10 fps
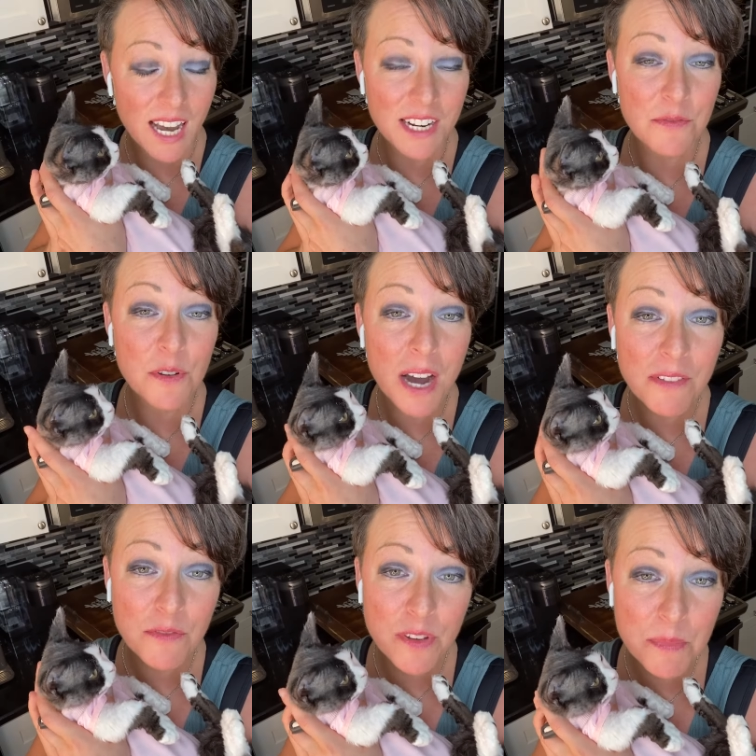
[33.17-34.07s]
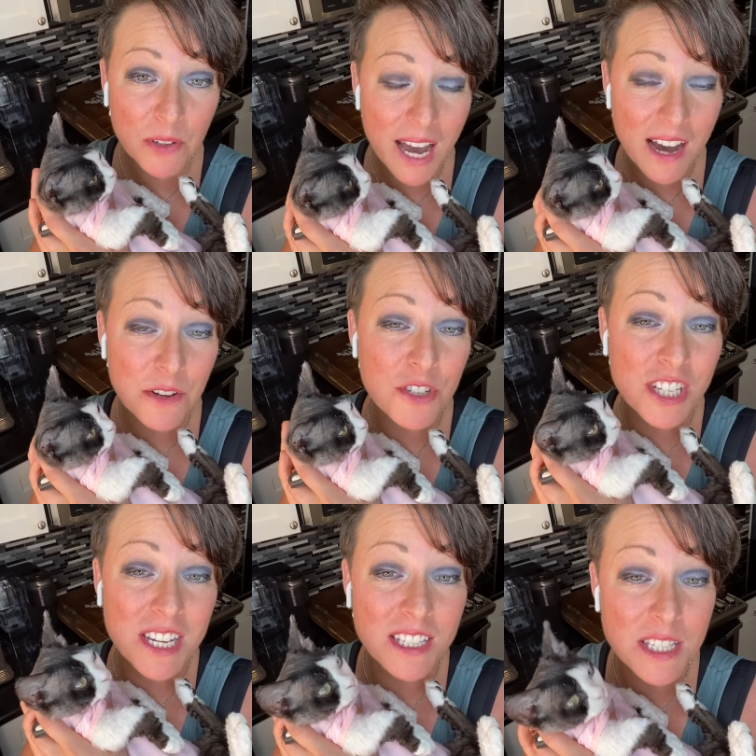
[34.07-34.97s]
And if you have a female cat who just
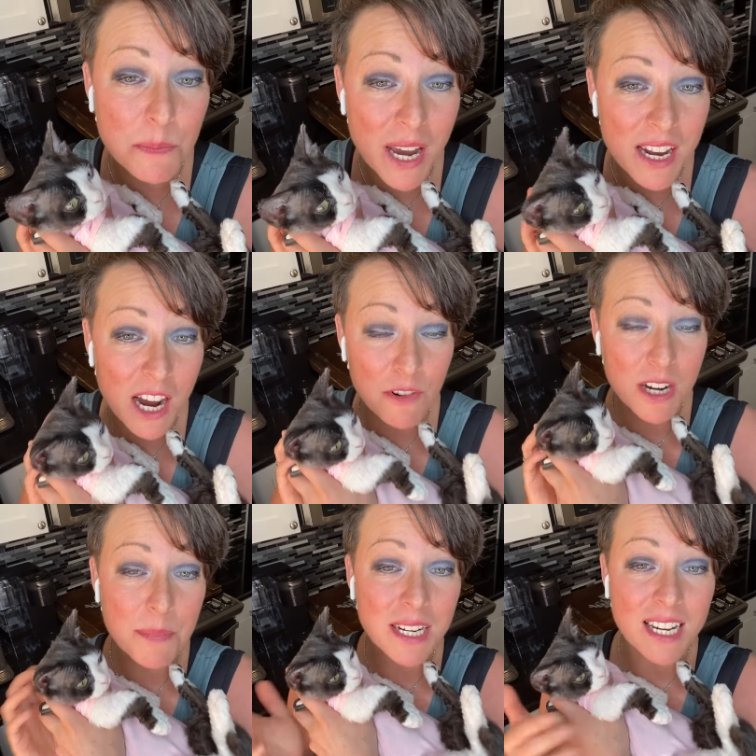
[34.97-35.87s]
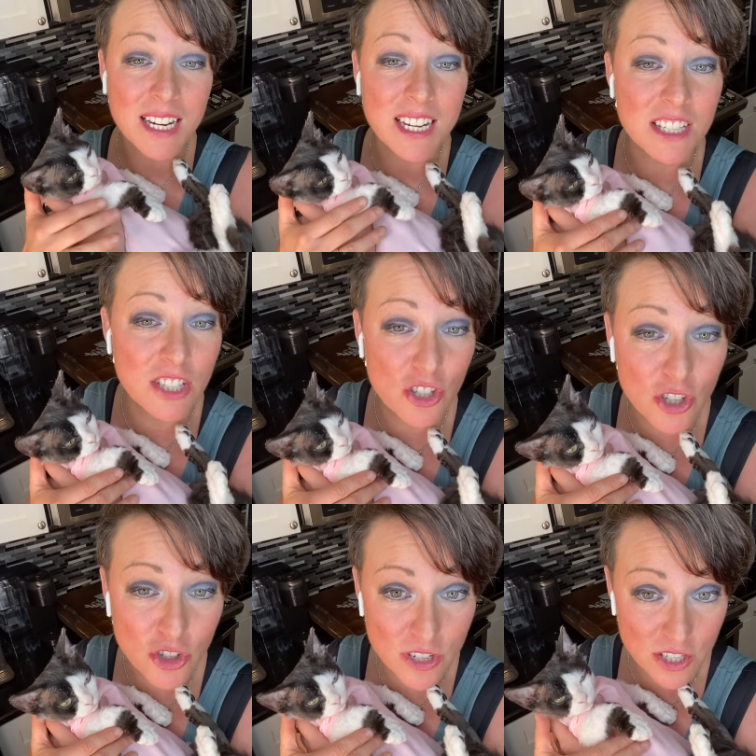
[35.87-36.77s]
got spayed, I recommend getting a
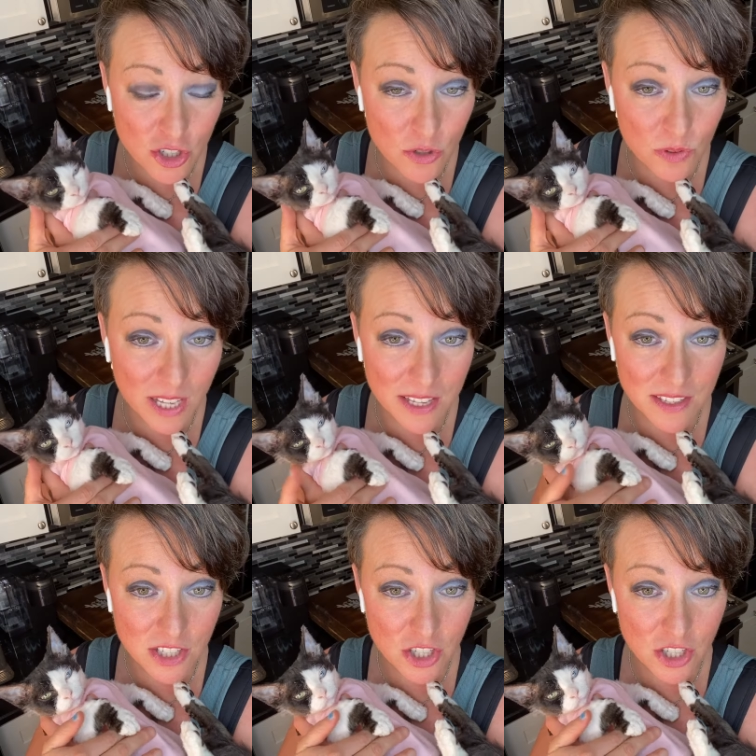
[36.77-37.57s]
surgery suit like this